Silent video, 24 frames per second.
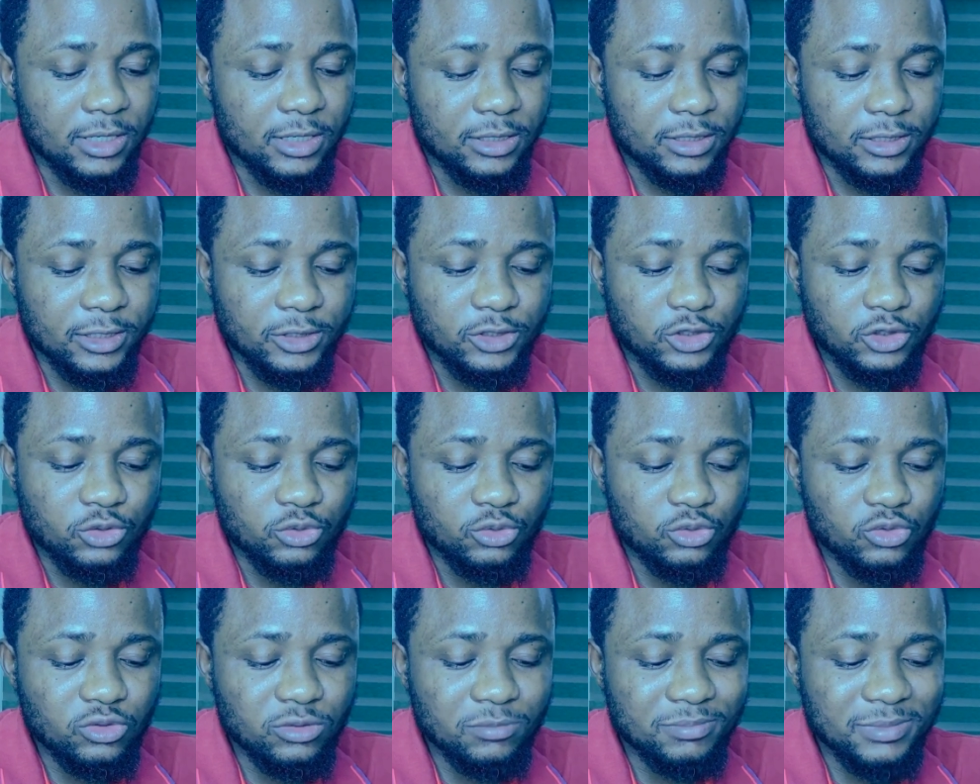They
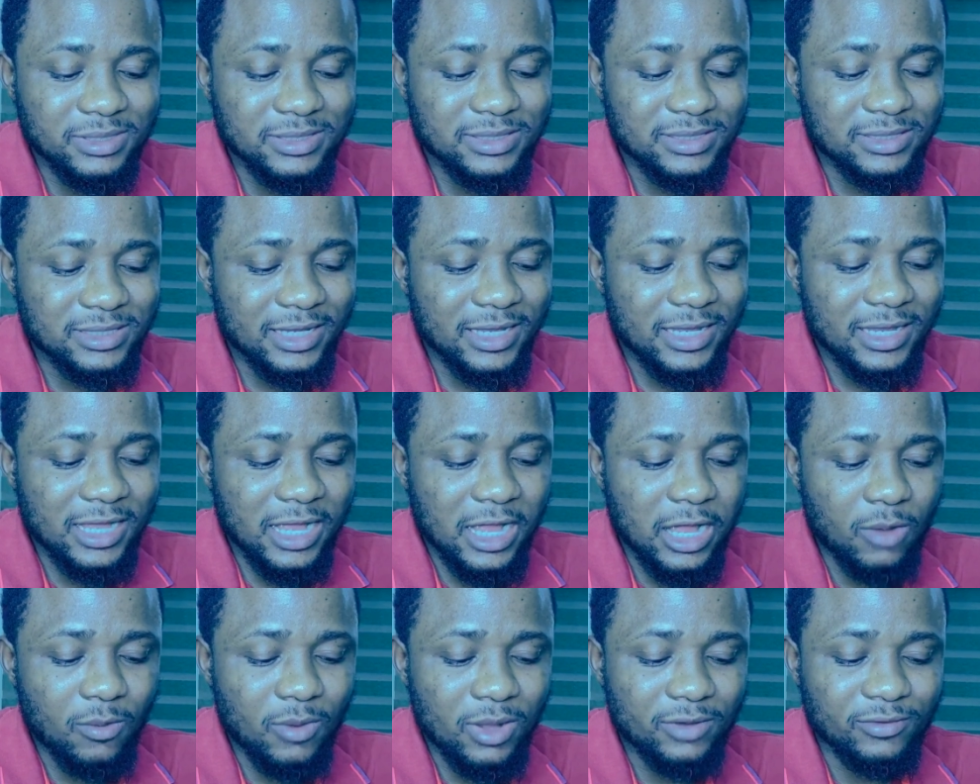shouldn't mistake
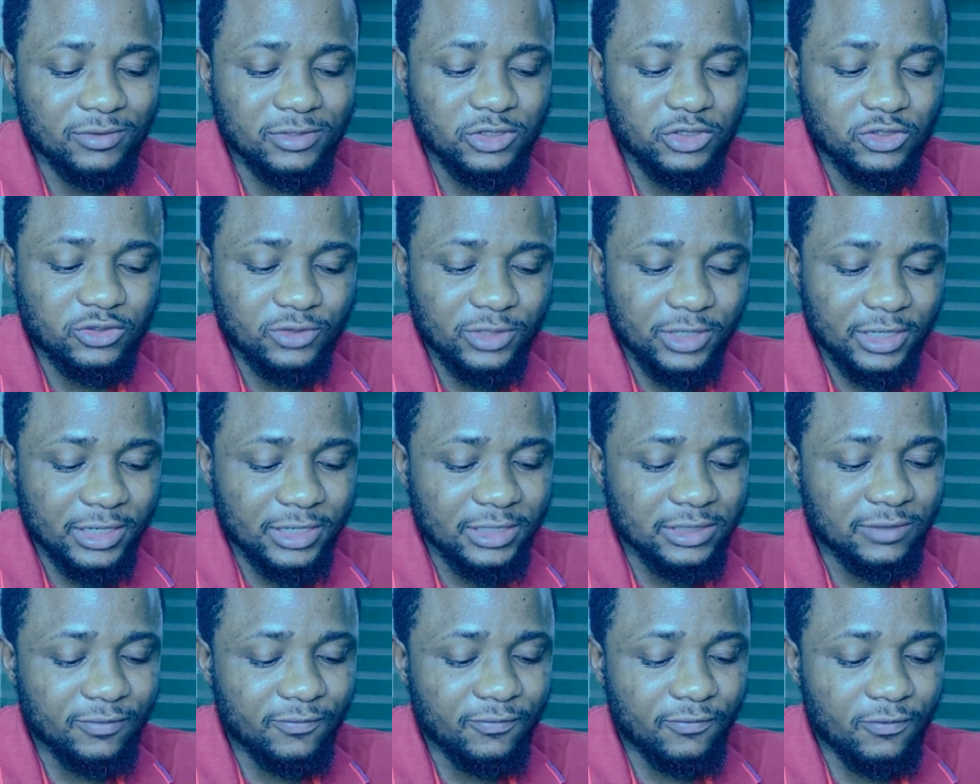our
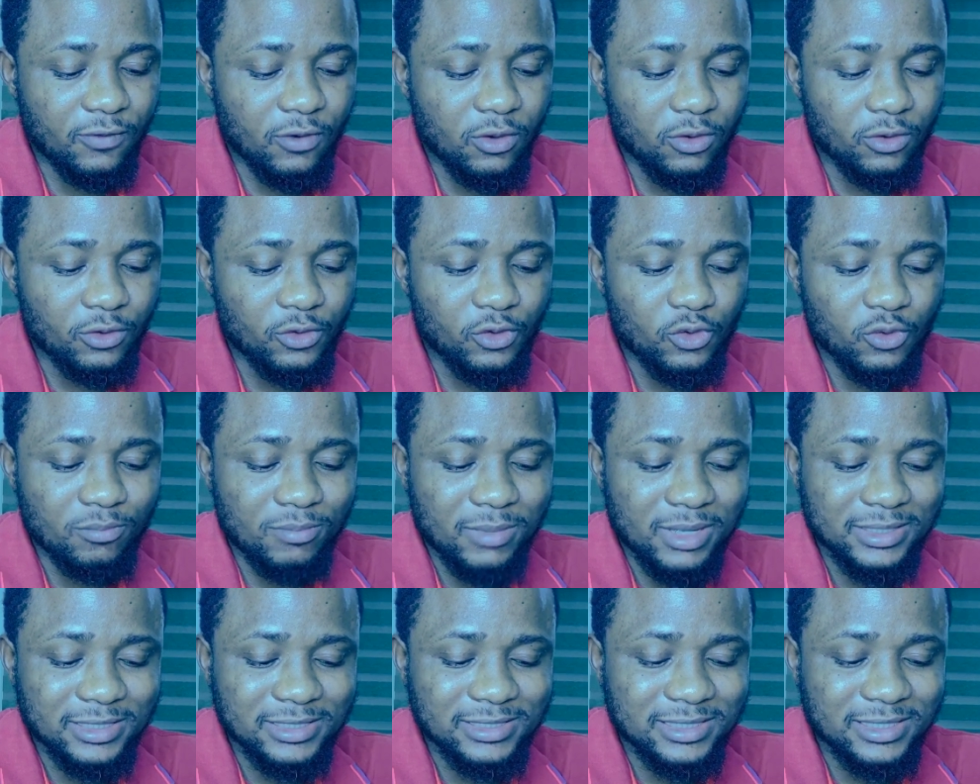restraint for
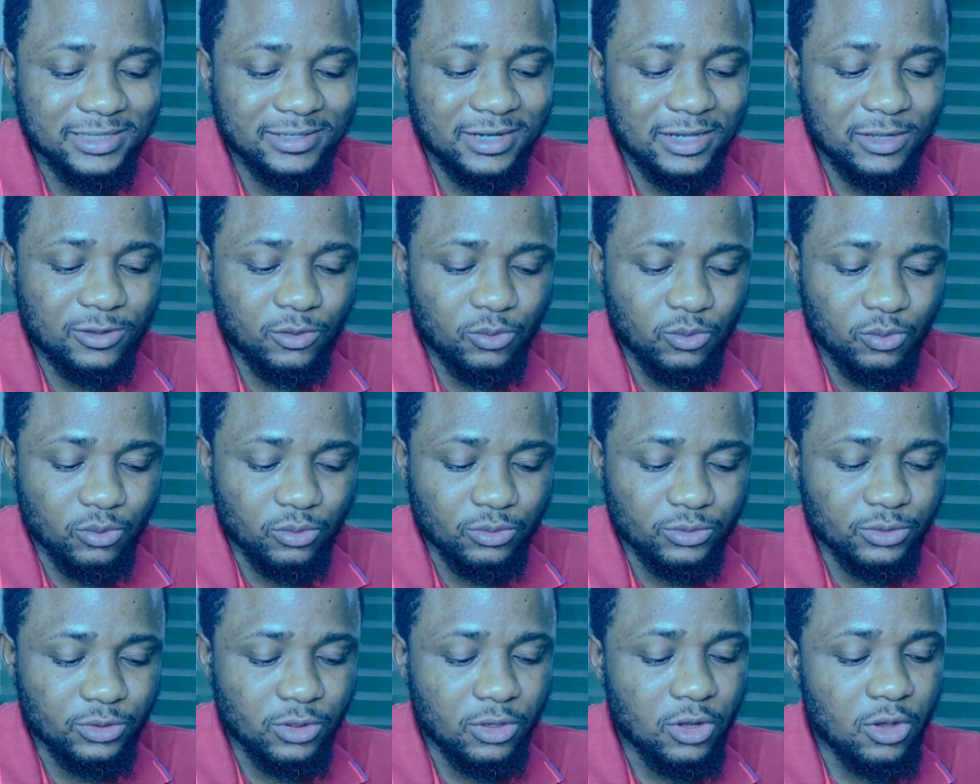humanitarian
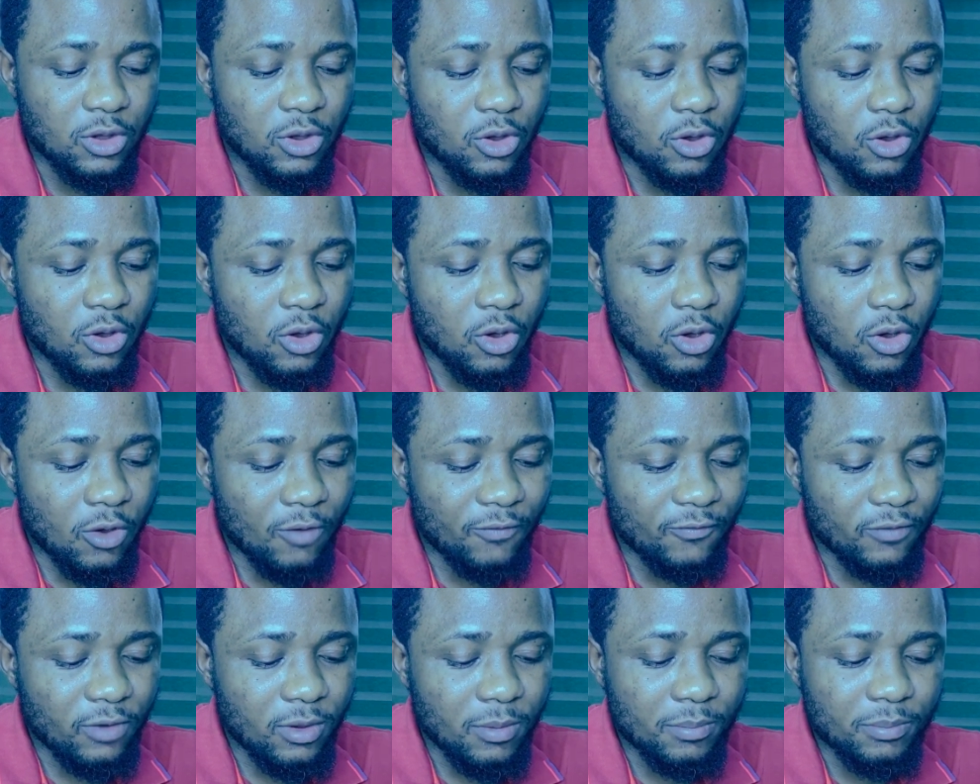goals
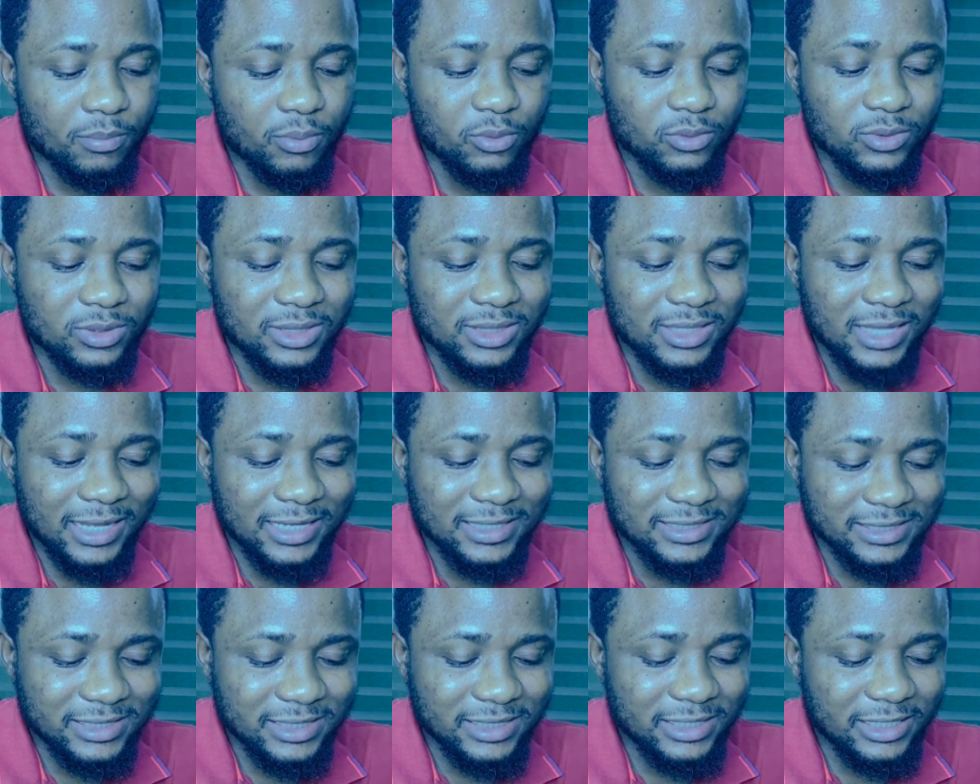of
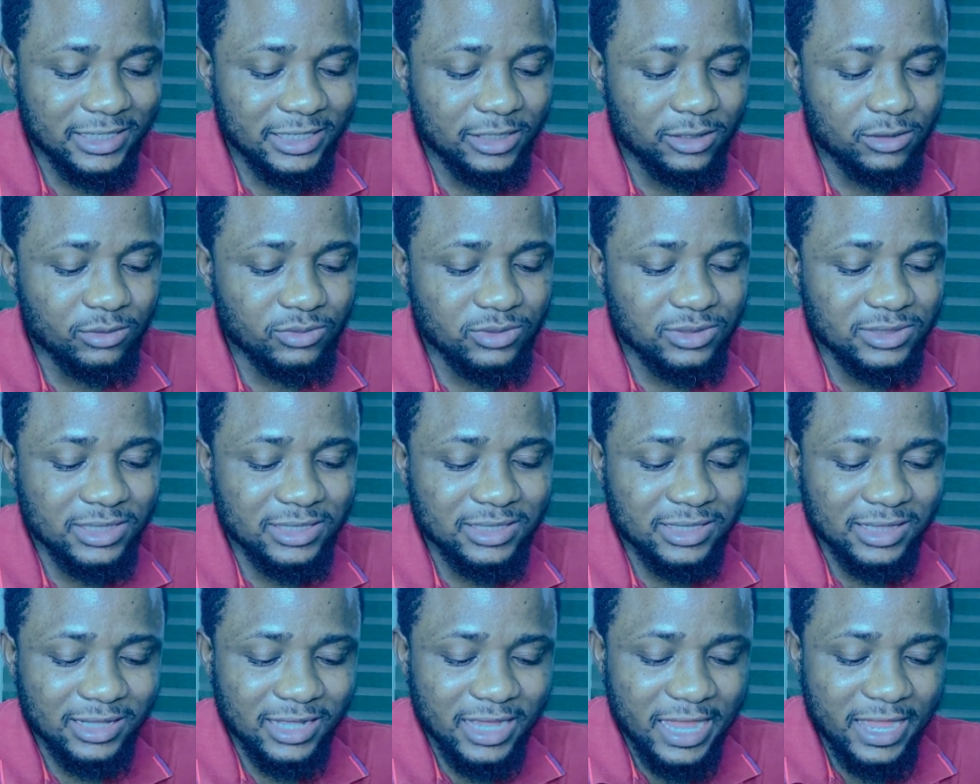protecting
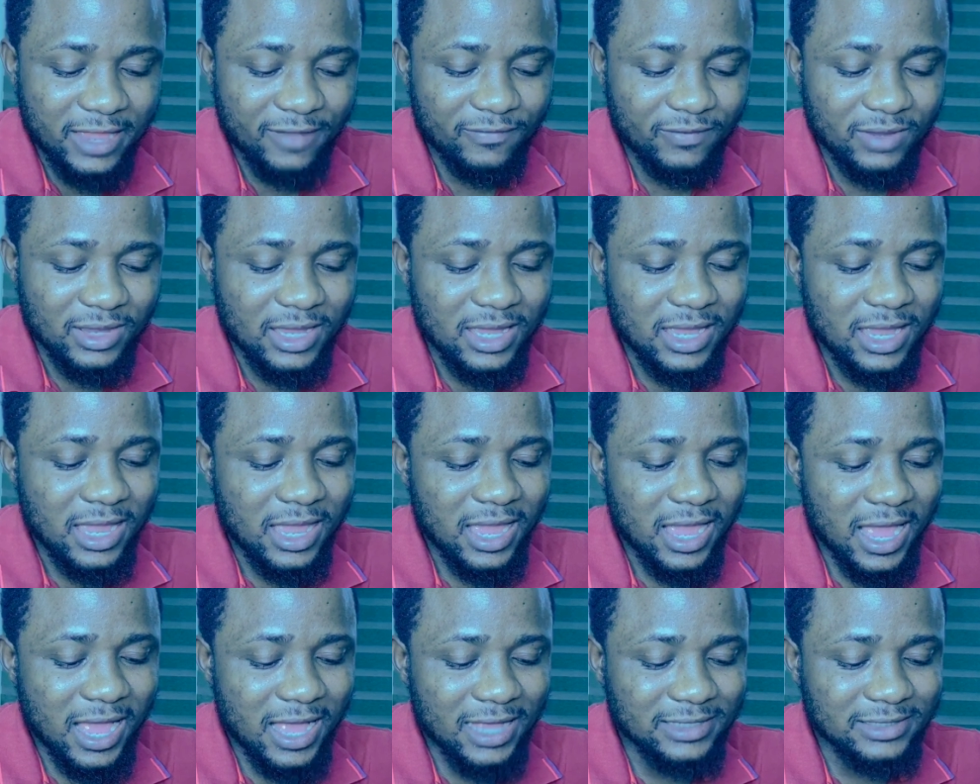innocent life
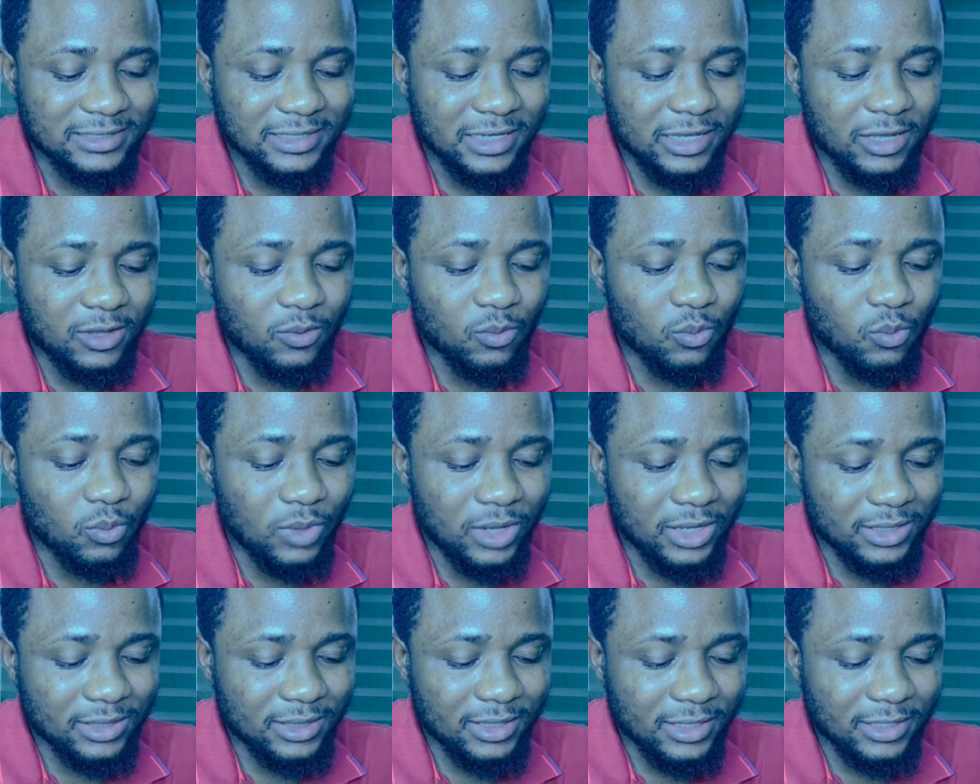as a
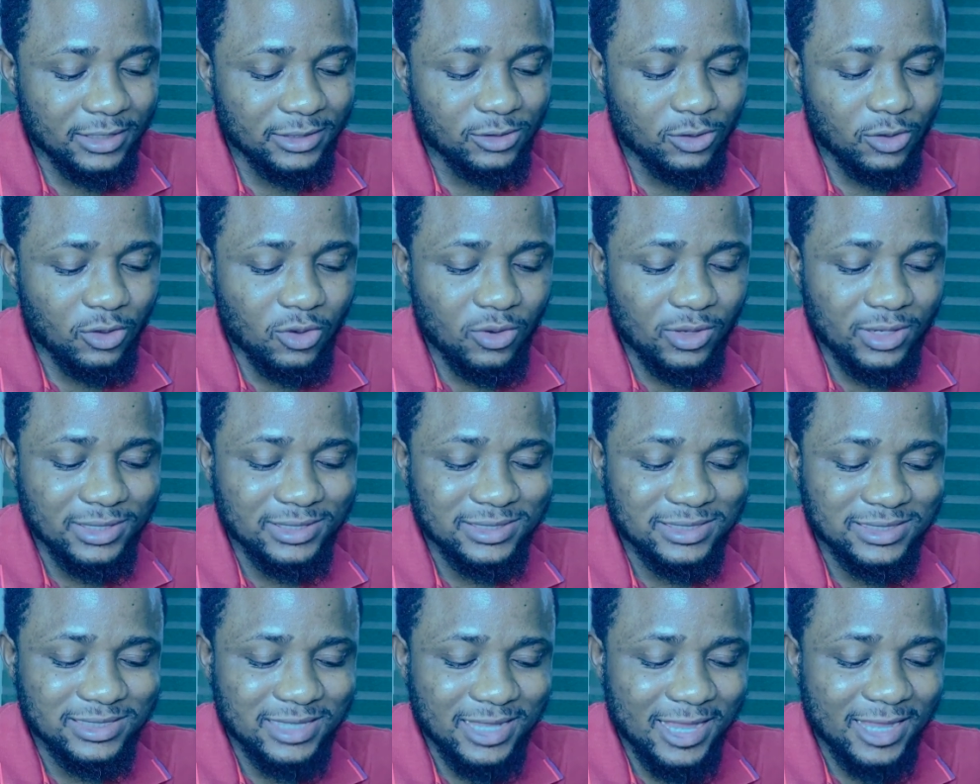weakness or a
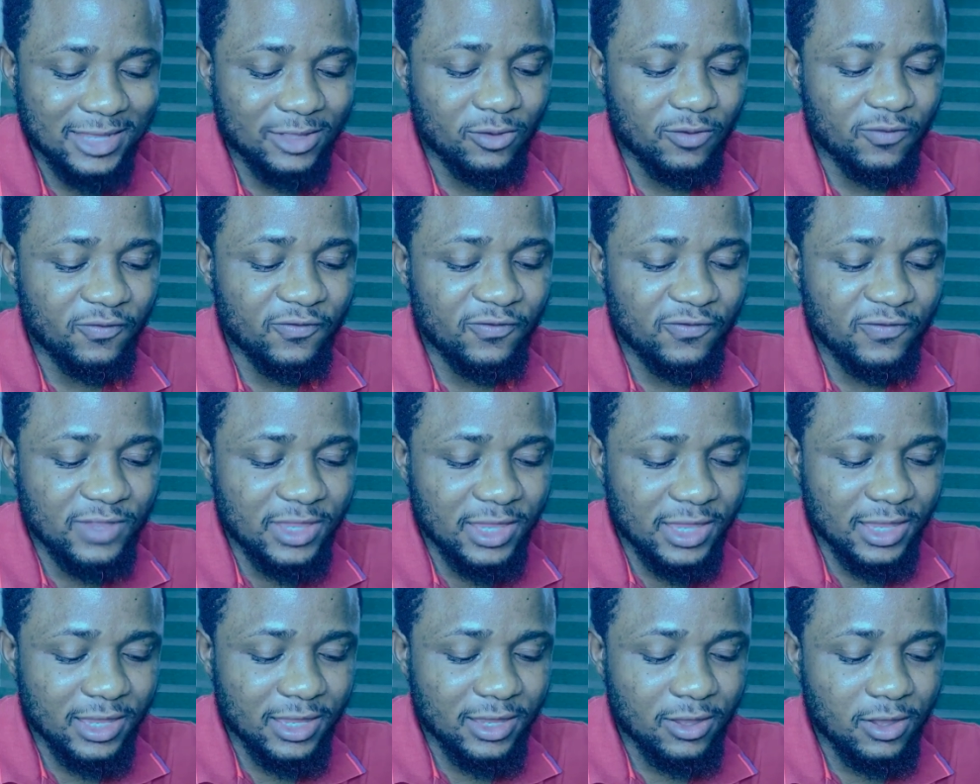sign of
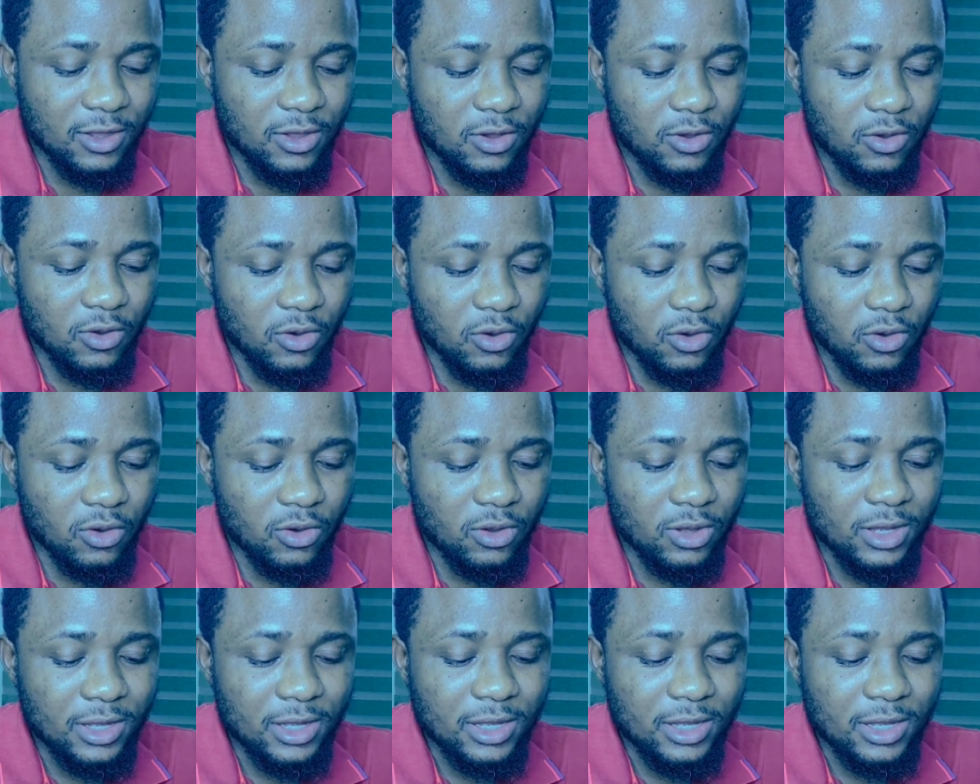fear or